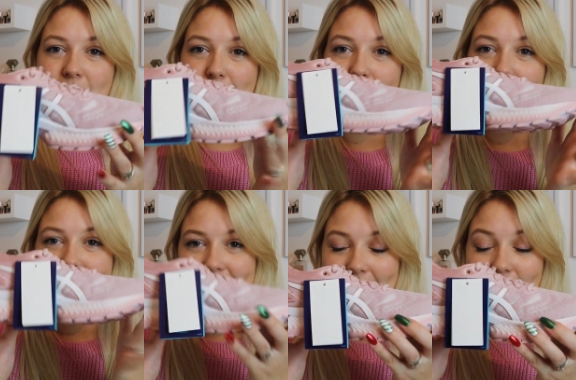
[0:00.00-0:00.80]
But
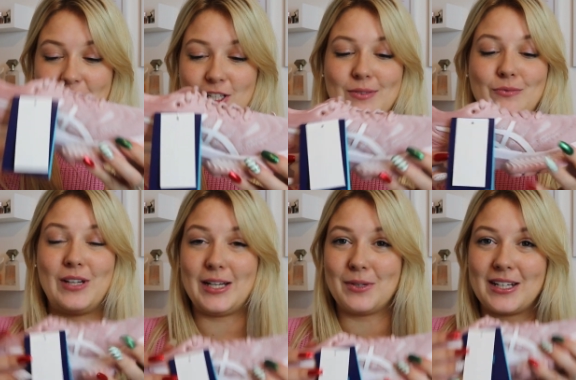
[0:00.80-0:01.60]
yeah, I just
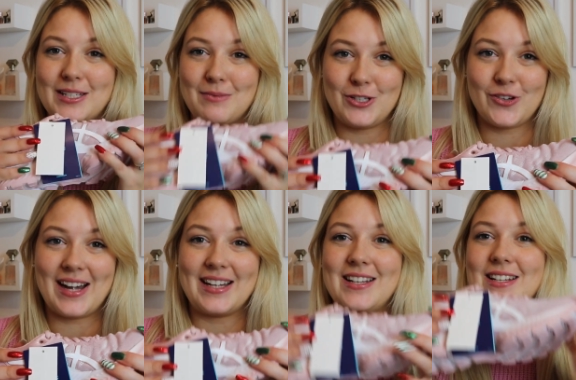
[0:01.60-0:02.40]
really wanted some new
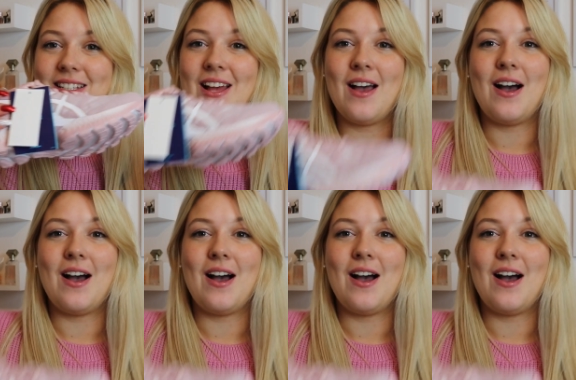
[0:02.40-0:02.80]
trainers.